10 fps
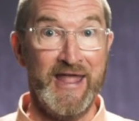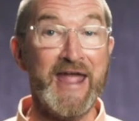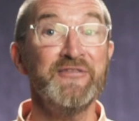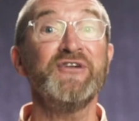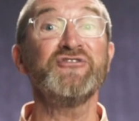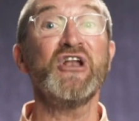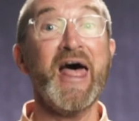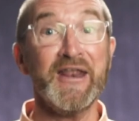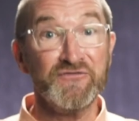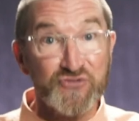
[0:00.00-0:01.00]
And there's a
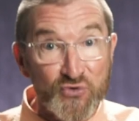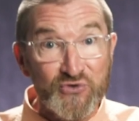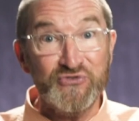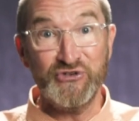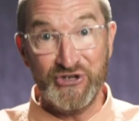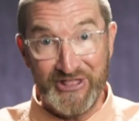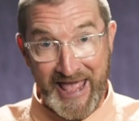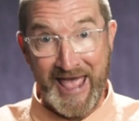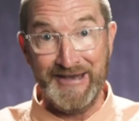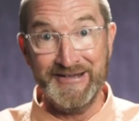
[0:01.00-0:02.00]
lot of truth to
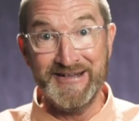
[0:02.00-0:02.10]
that.